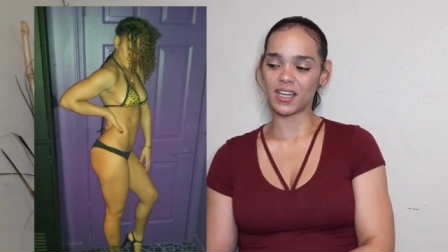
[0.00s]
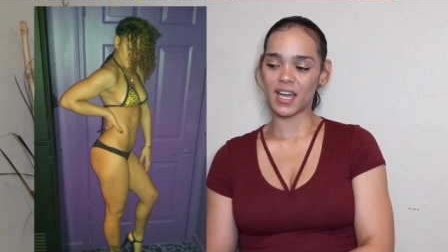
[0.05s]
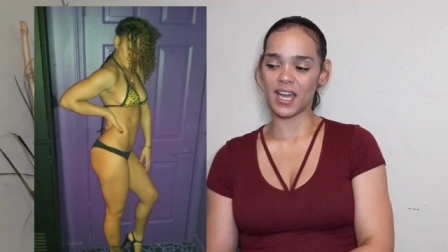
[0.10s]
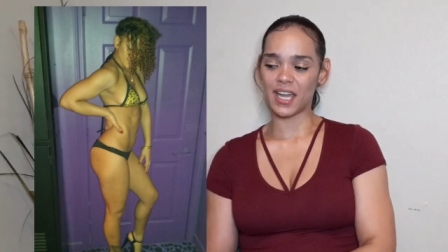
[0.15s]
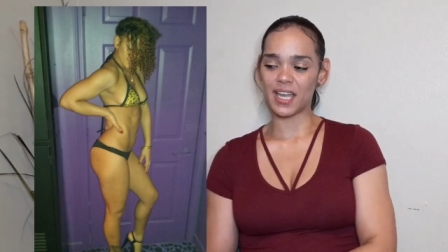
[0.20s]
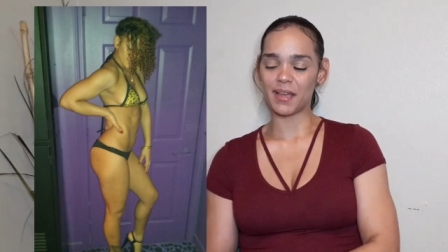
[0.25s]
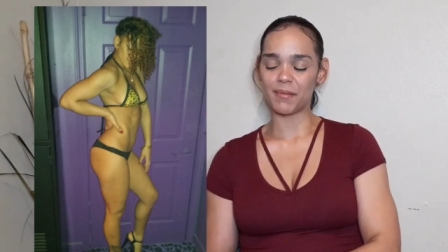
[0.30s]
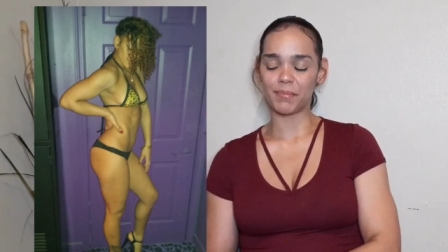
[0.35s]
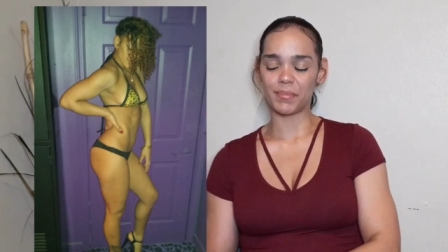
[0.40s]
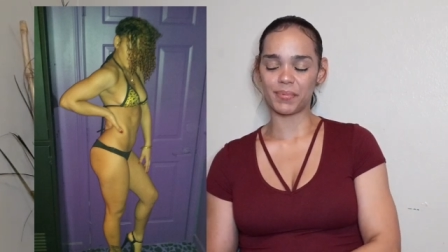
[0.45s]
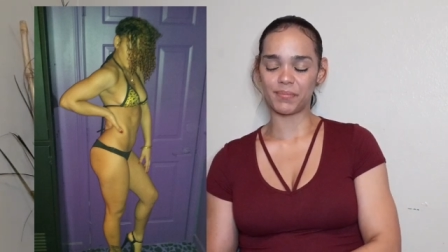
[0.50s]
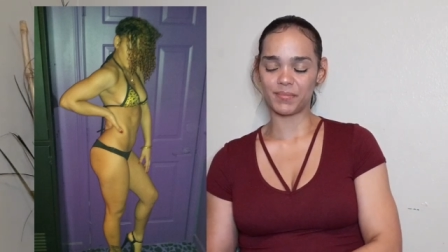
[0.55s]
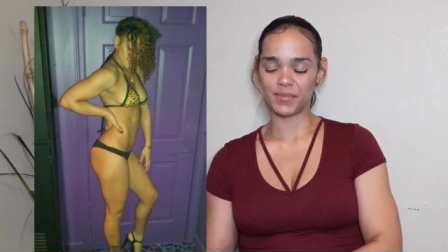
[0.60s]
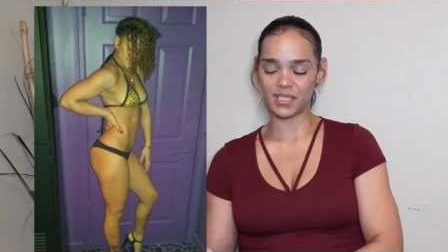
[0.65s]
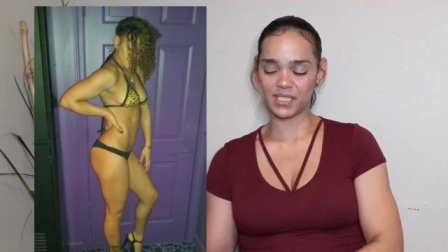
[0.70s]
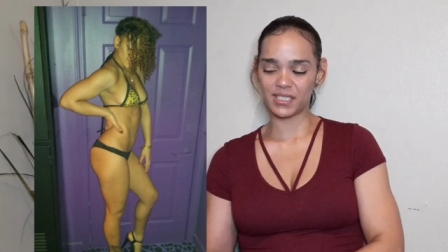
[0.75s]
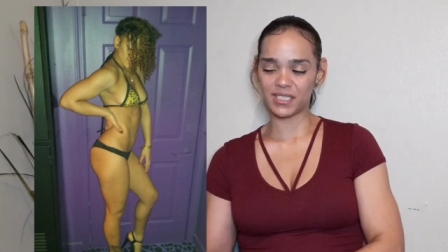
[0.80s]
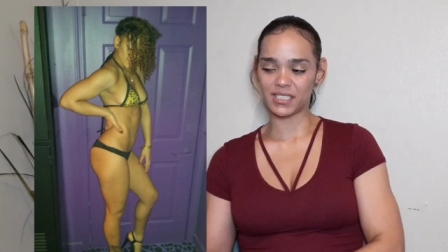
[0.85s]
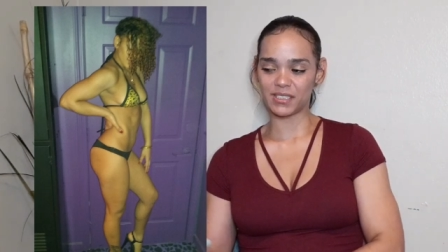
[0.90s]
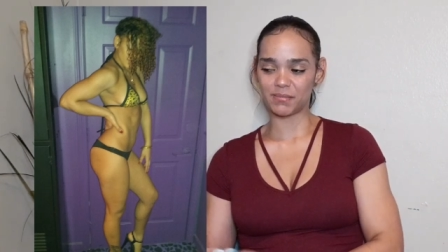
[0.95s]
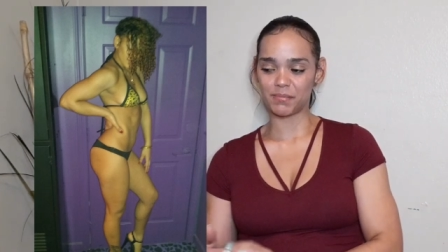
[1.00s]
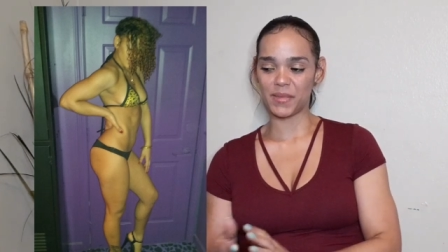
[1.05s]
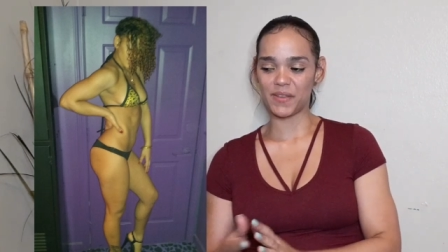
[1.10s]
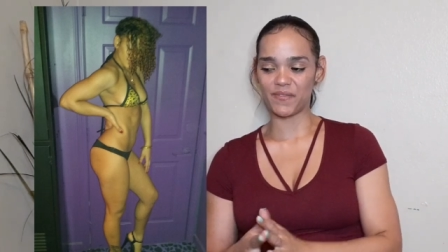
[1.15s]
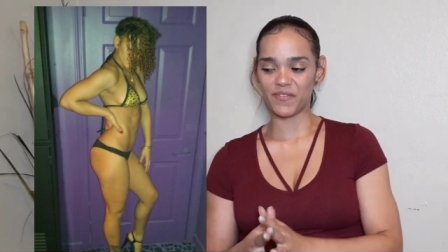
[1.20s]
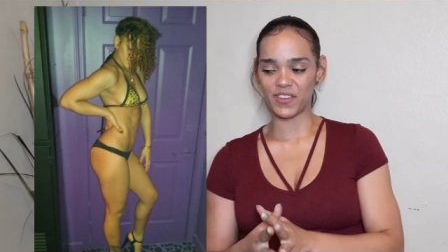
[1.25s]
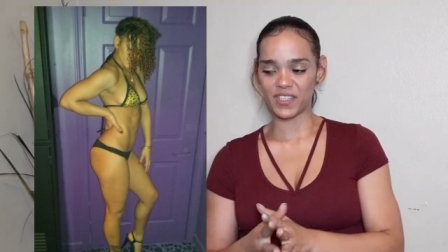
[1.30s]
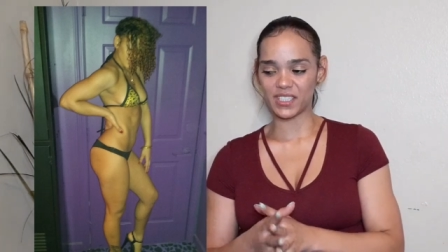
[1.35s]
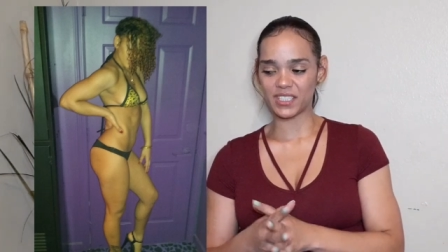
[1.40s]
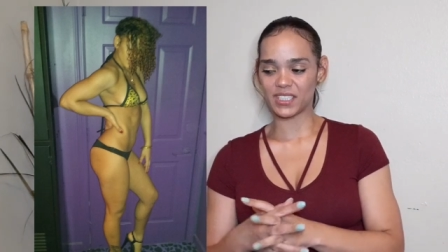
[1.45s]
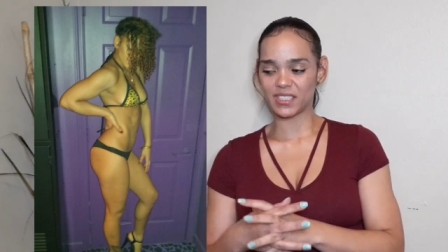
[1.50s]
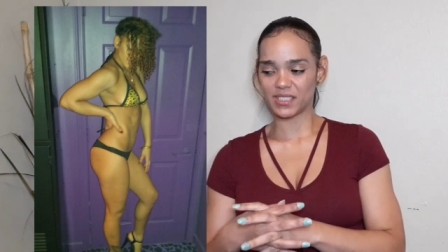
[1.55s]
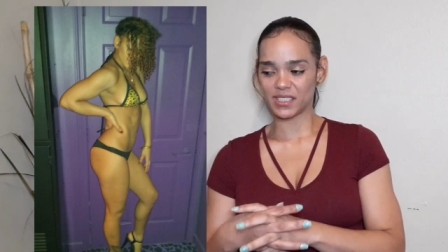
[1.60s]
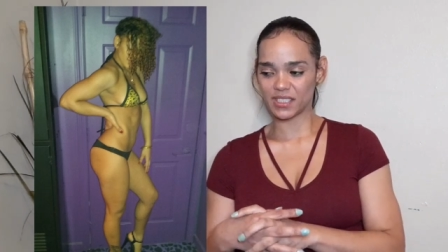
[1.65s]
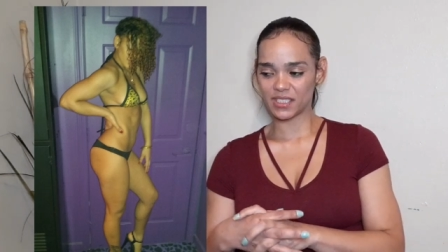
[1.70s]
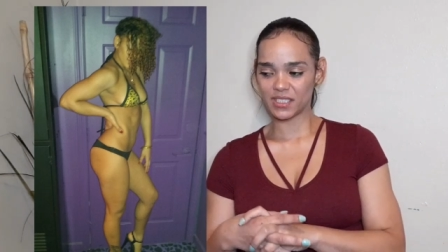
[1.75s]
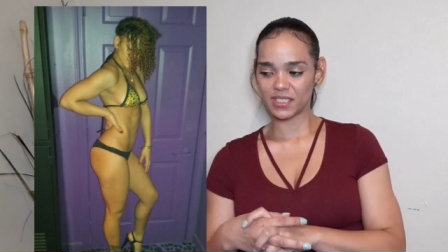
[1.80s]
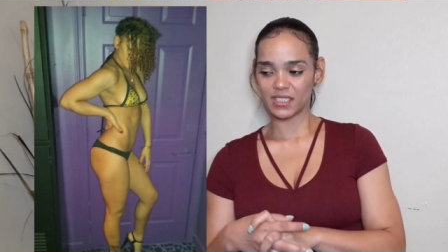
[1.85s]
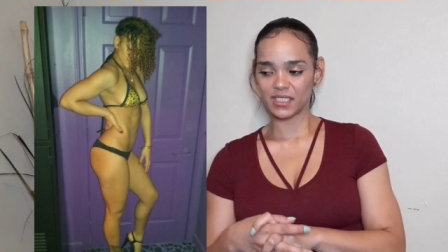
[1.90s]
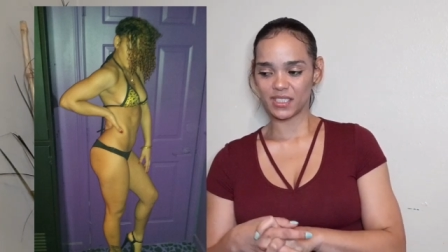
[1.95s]
I have, this is Memphis
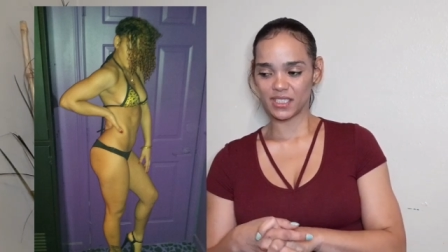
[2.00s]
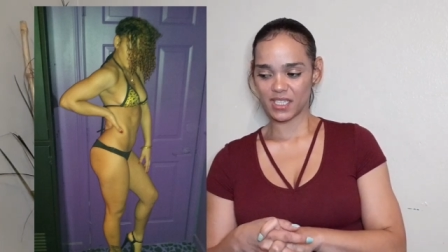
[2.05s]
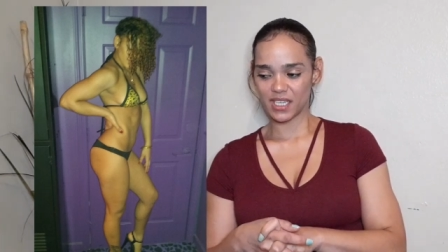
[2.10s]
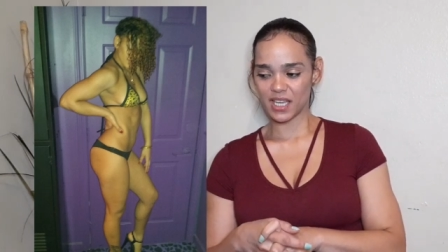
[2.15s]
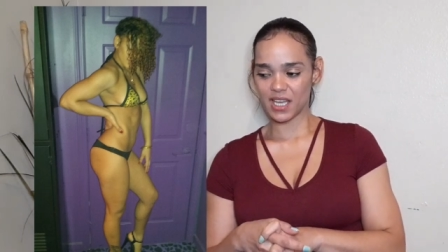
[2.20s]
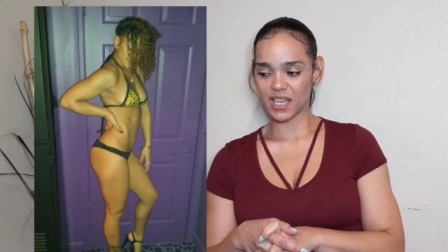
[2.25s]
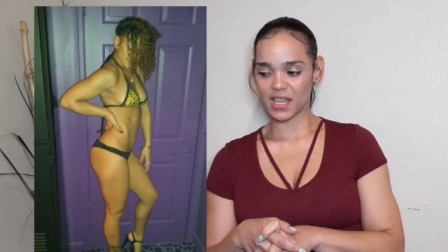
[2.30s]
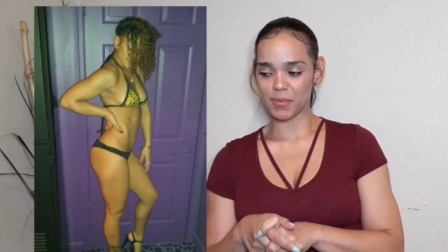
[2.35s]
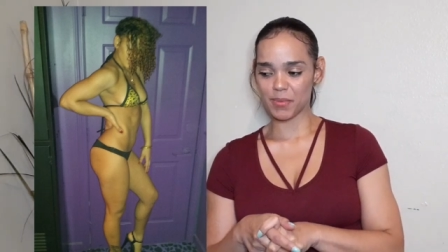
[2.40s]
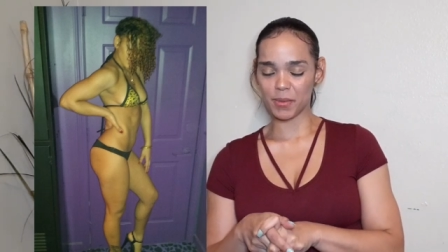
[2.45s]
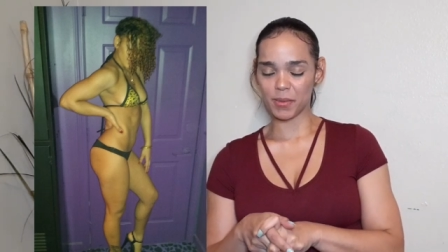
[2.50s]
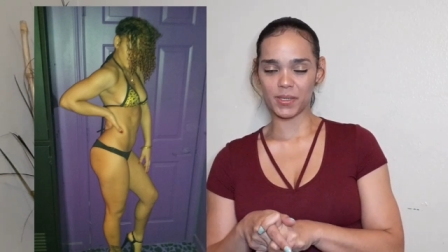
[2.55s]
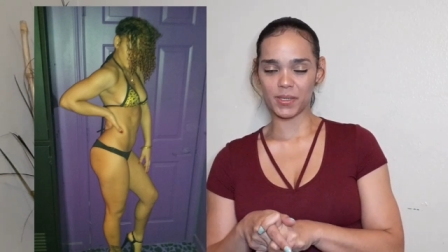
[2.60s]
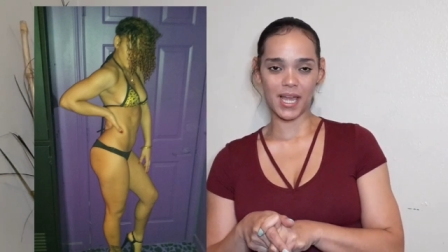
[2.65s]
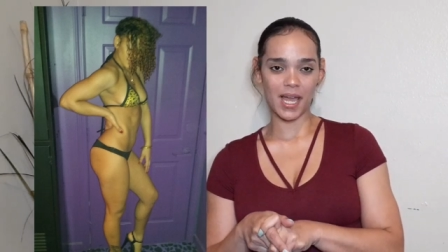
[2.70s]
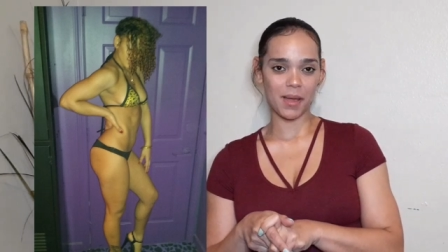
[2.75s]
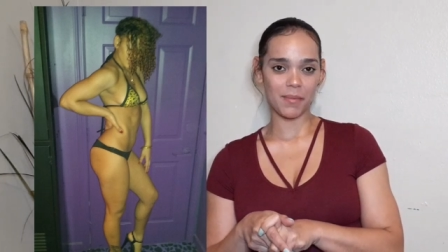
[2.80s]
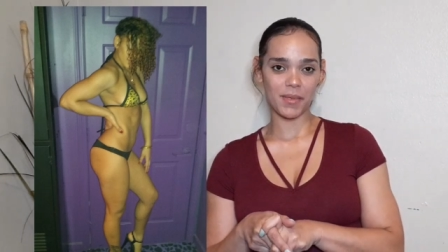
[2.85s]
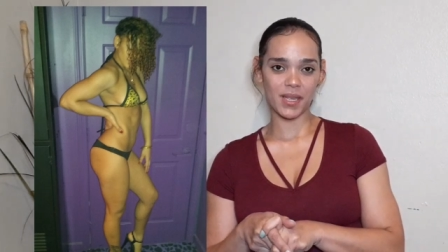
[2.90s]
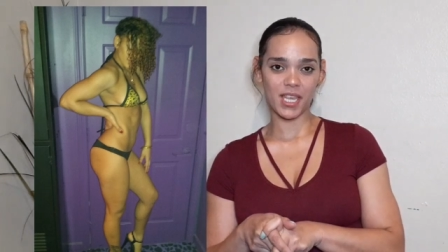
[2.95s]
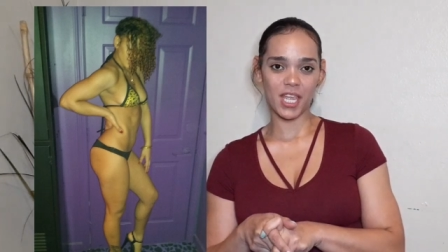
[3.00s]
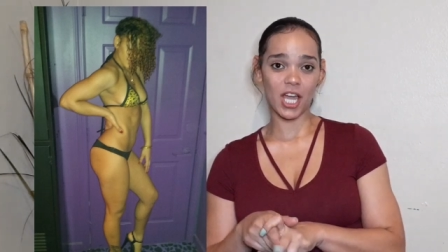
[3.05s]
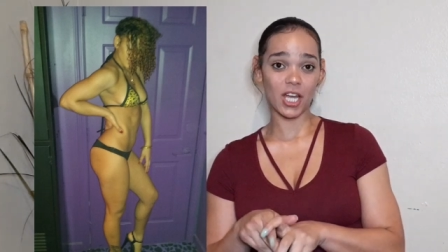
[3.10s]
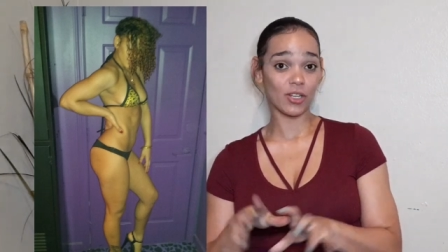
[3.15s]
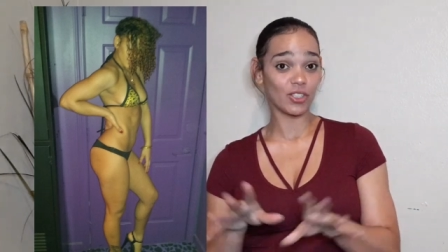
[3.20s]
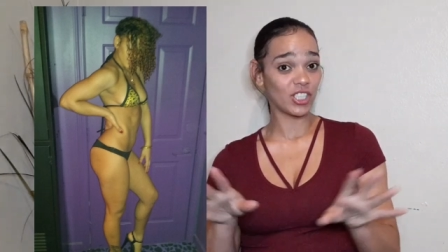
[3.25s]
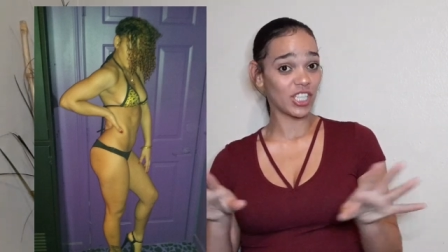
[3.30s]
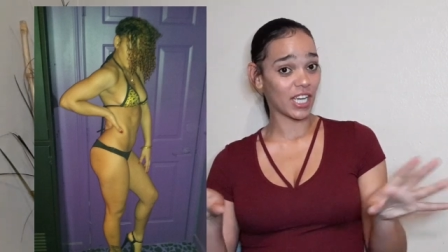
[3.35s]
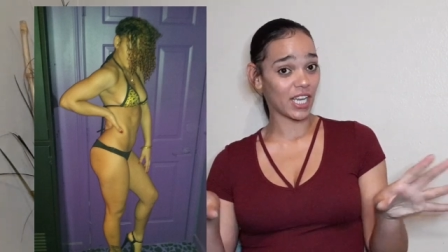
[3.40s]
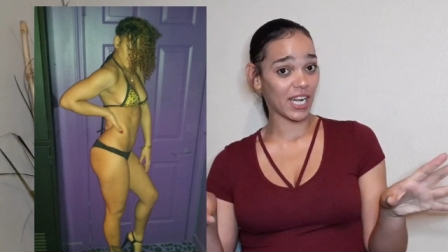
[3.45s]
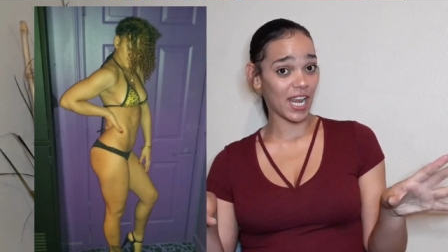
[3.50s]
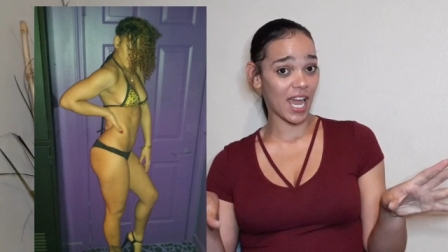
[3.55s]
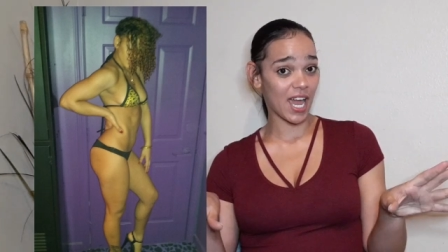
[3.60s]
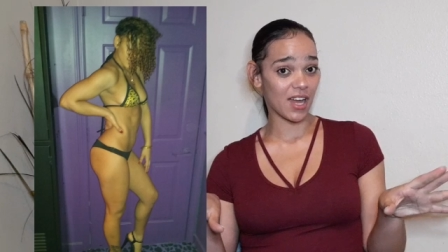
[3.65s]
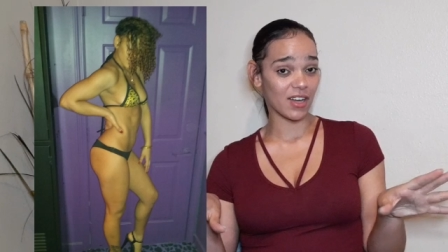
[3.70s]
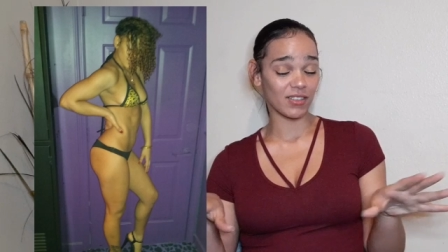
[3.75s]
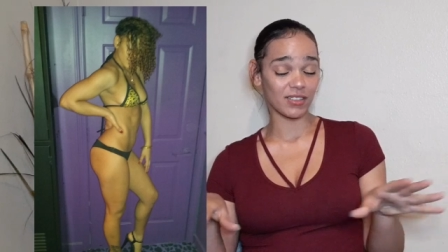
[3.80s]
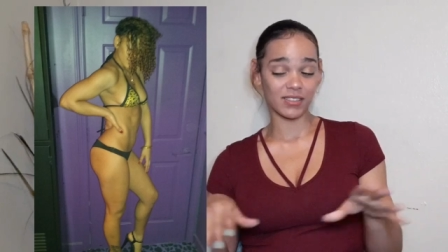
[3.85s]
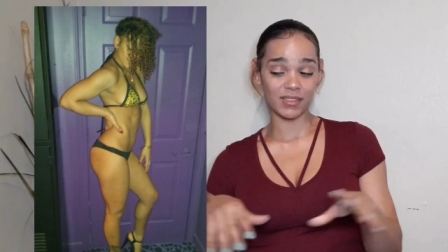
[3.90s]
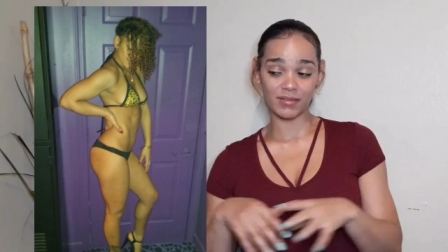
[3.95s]
at the Purple Diamond. Y'all go check it
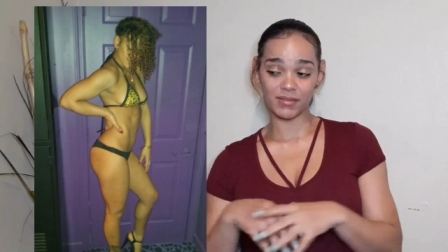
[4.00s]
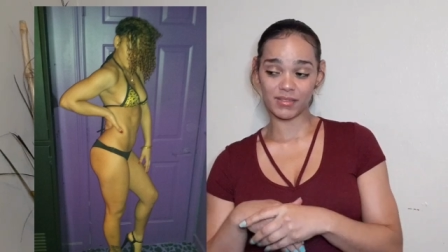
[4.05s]
out.